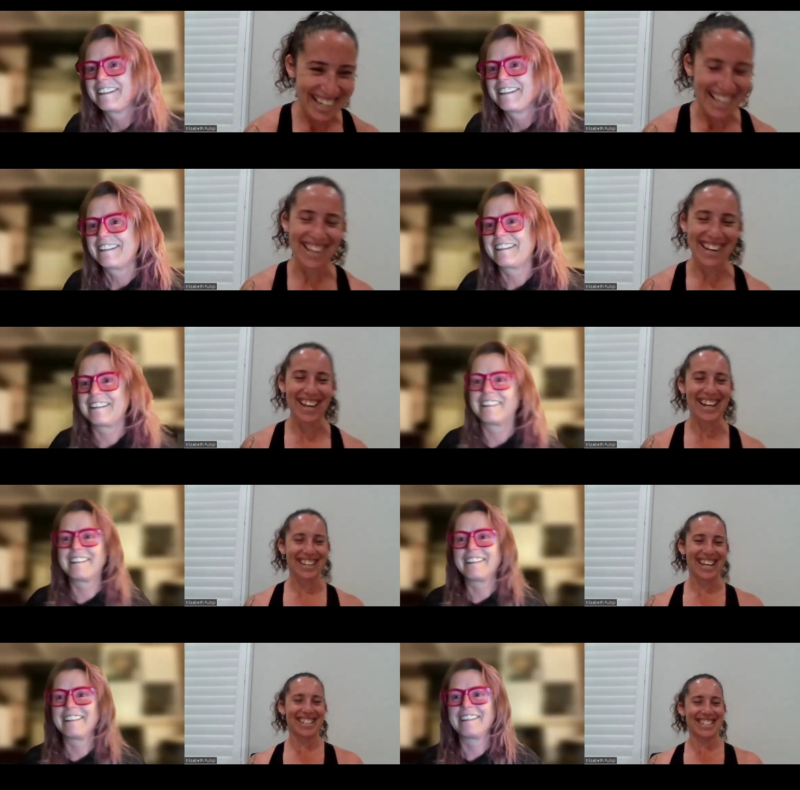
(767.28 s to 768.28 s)
Speaker 1: yeah no,
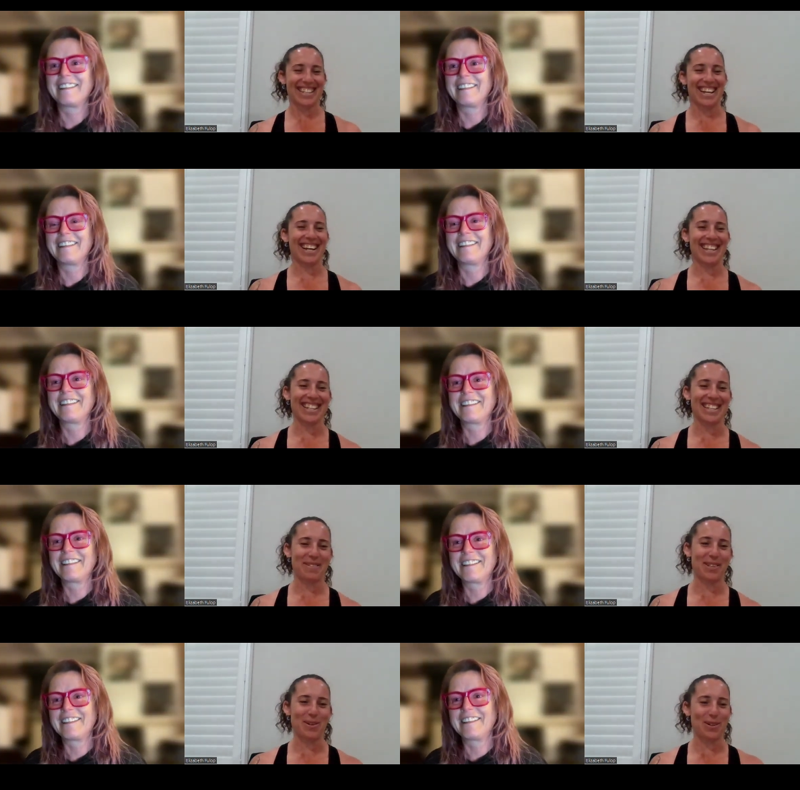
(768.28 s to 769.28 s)
that that's uh that's
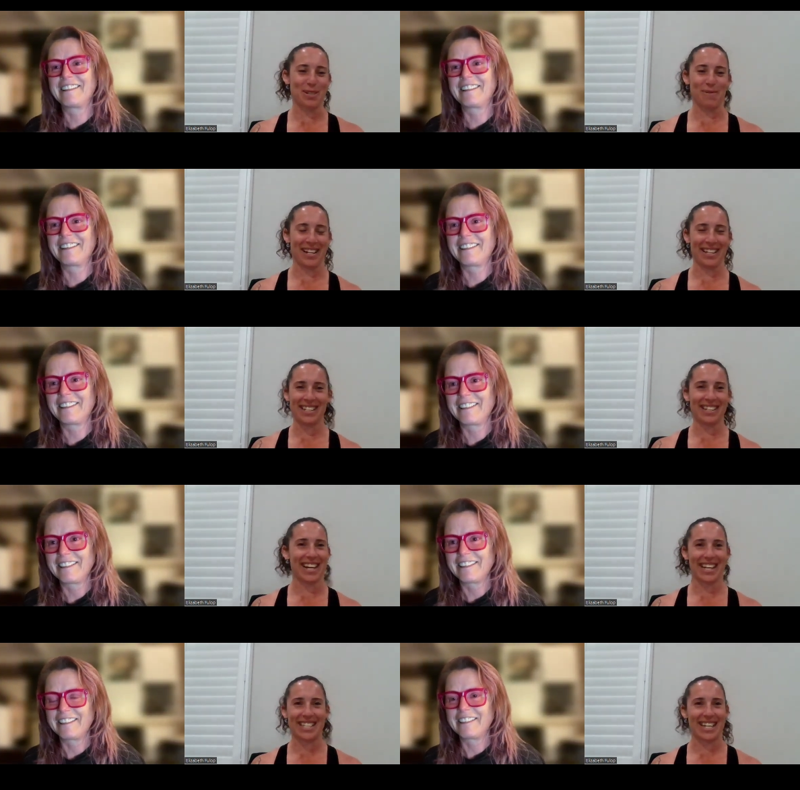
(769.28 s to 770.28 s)
actually awesome and
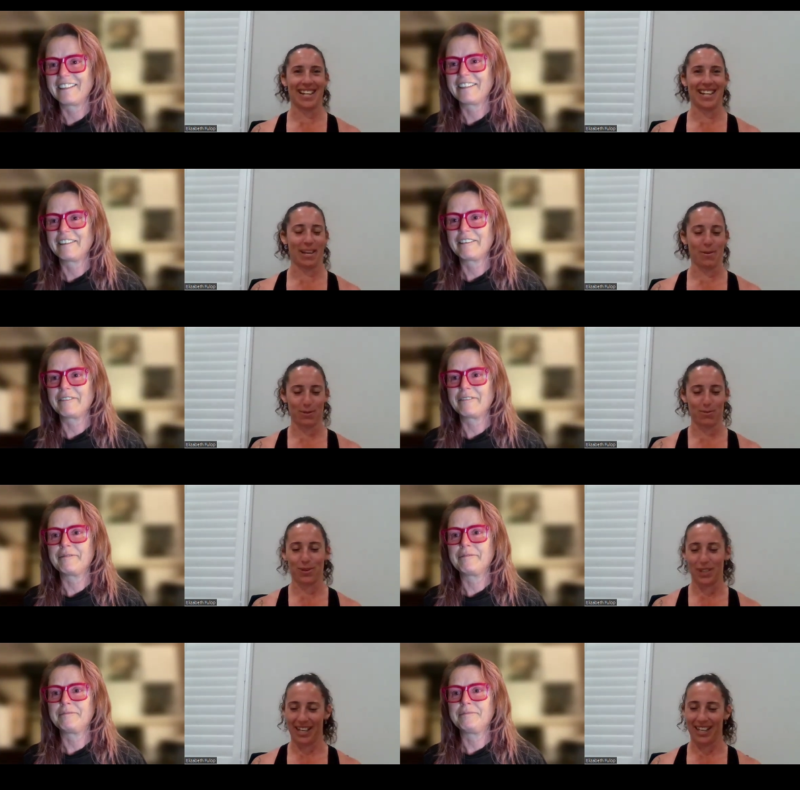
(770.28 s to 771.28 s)
like i said like it was
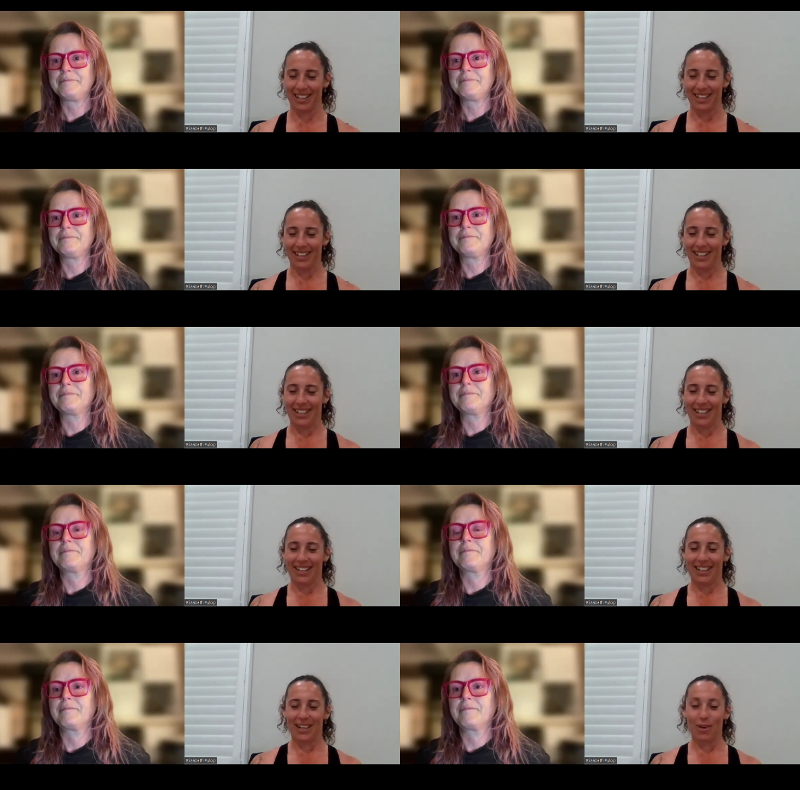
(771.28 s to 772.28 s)
really
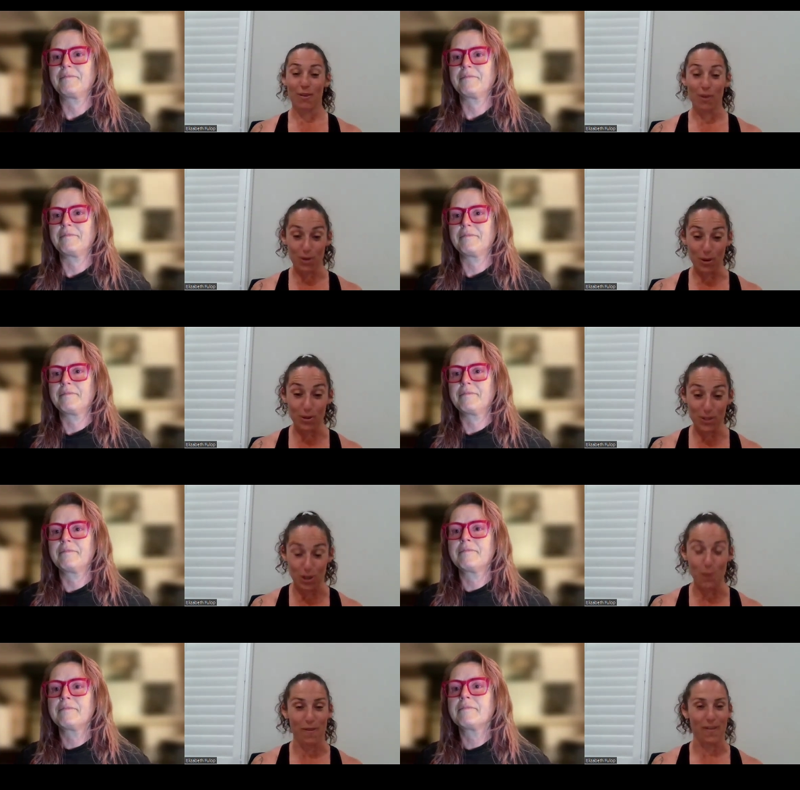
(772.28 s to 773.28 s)

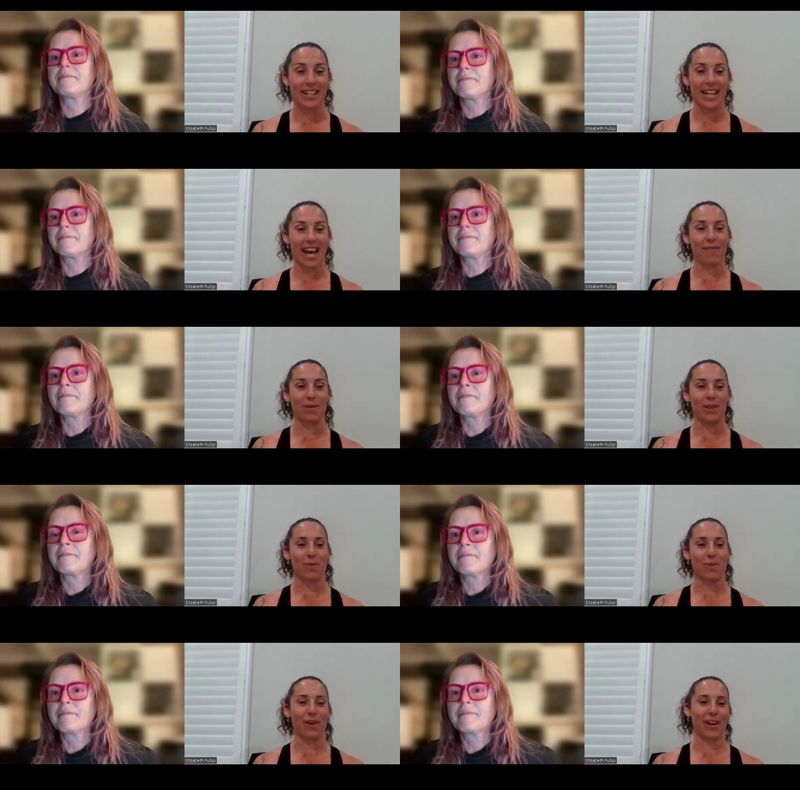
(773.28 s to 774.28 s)
super fun to have you in the
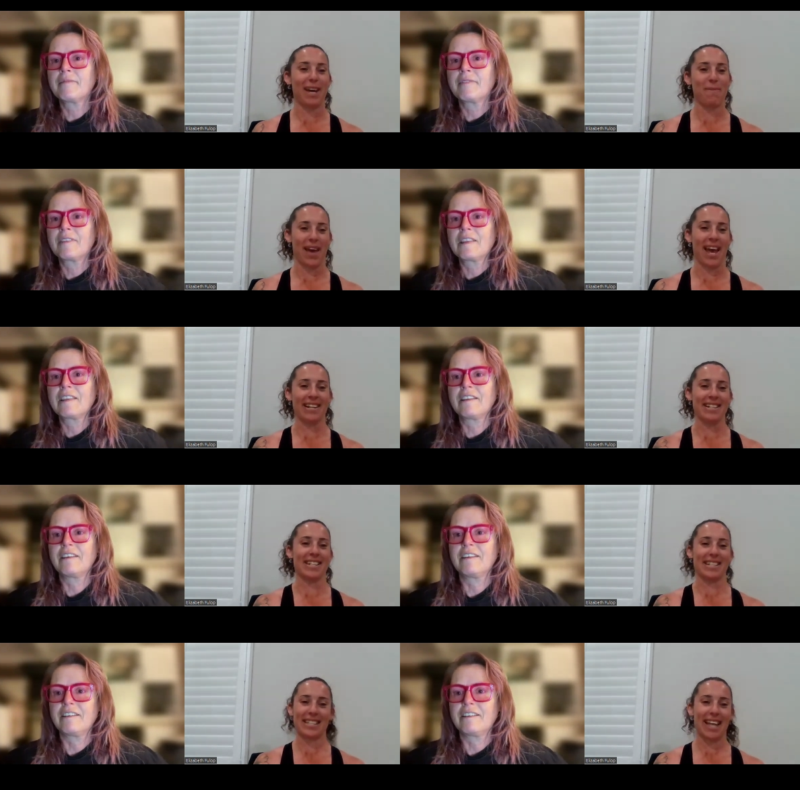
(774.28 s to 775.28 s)
program and
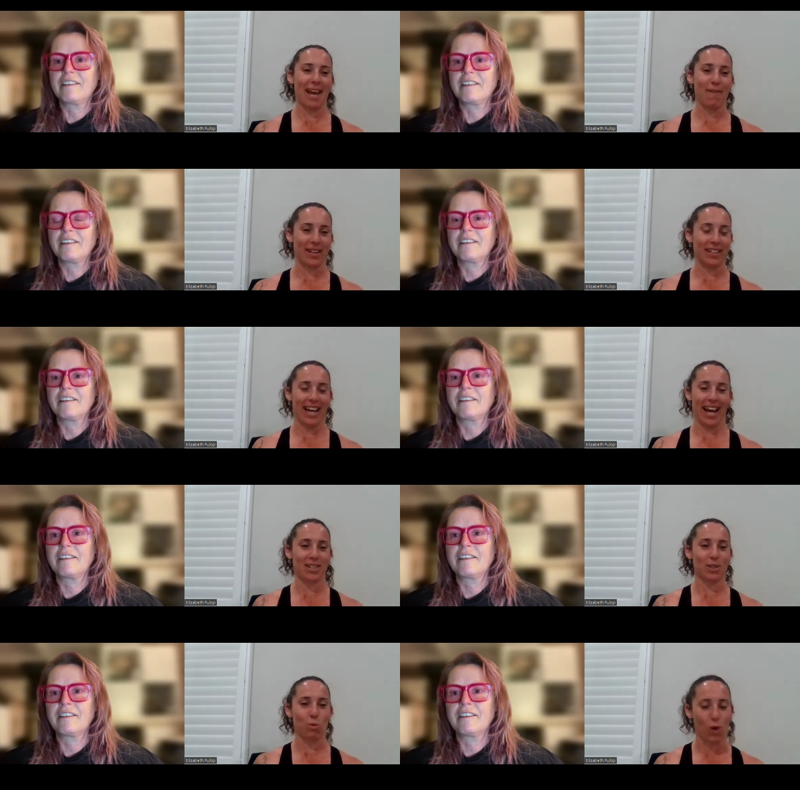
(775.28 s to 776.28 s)
just even
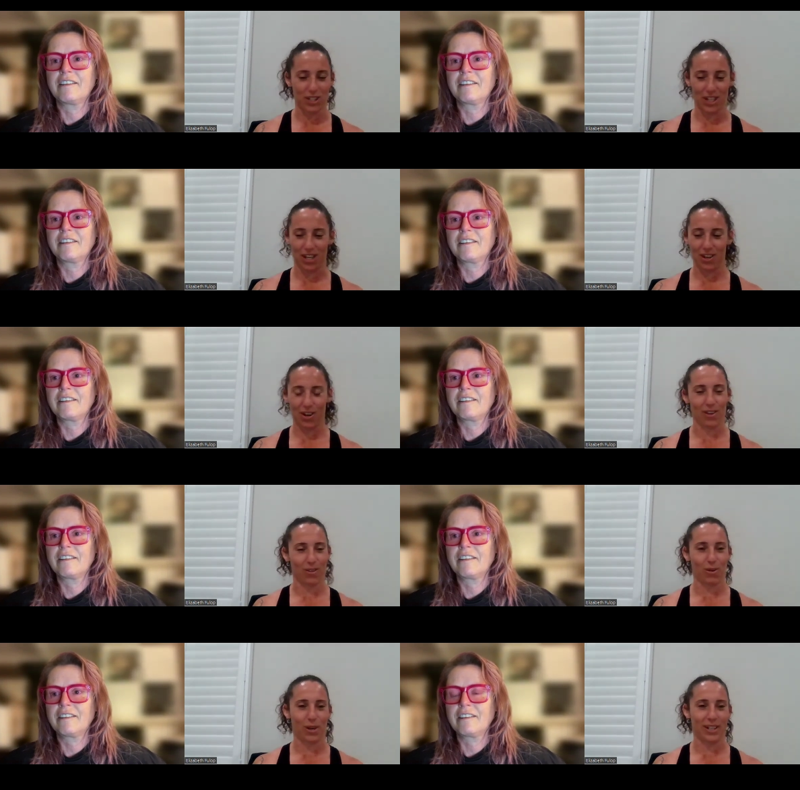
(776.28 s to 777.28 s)
like just watching you go
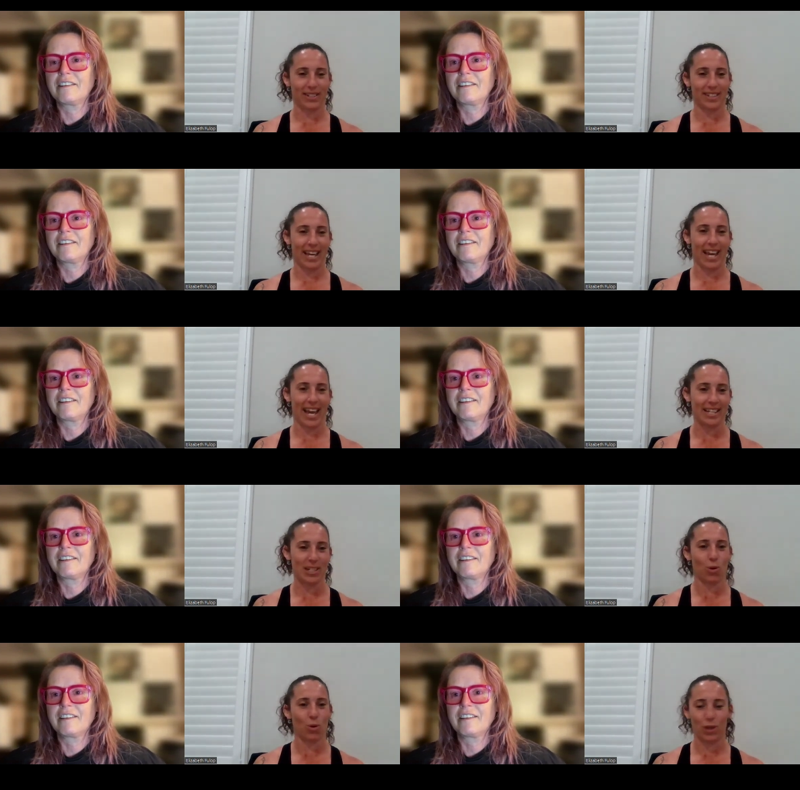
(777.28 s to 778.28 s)
through it
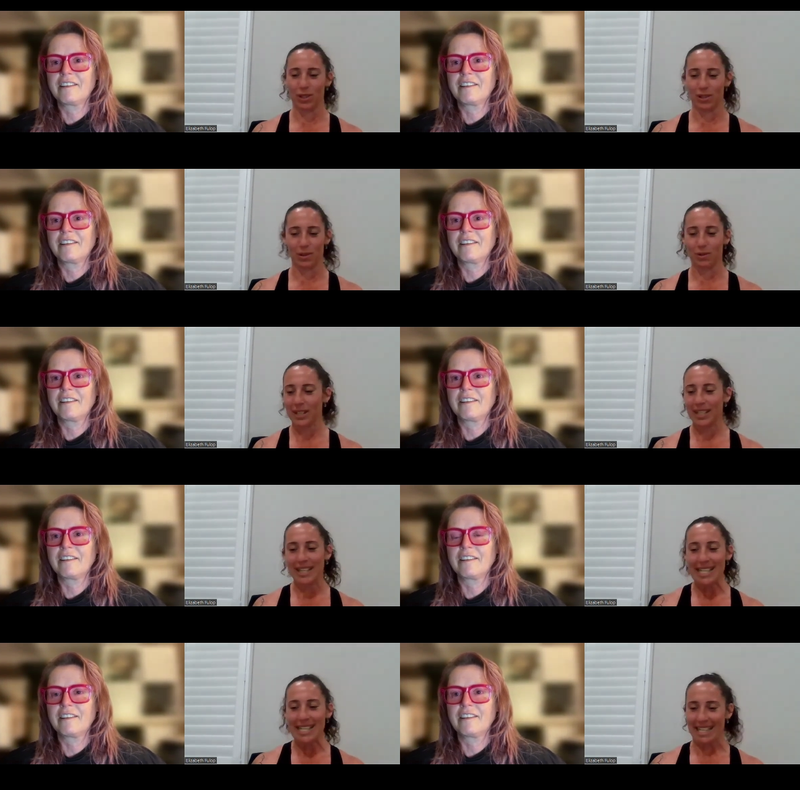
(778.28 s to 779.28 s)
and all your little
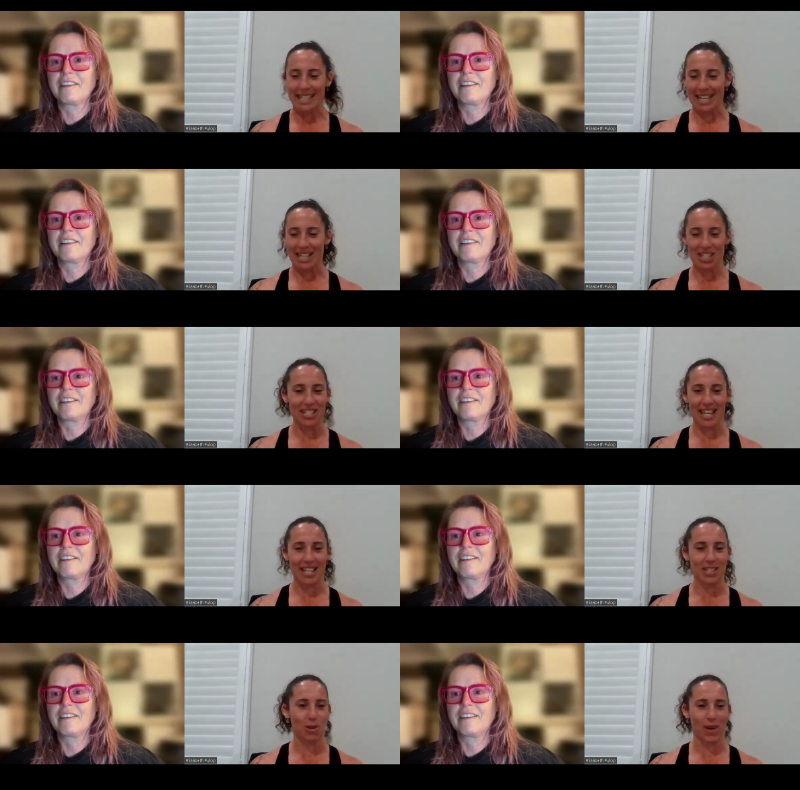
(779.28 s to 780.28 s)
successions
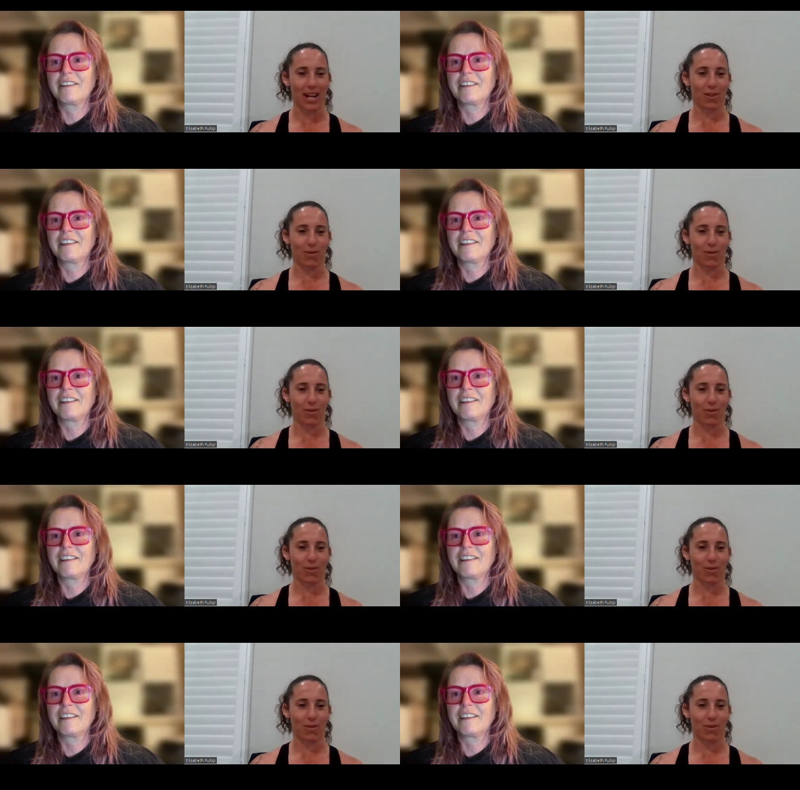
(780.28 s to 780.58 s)
as you went